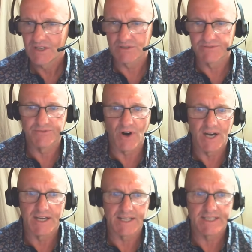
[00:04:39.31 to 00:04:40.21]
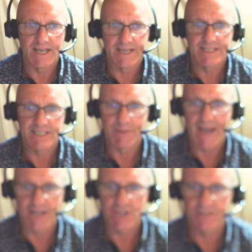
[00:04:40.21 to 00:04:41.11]
to finally take some
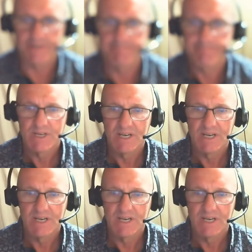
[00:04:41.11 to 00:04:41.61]
action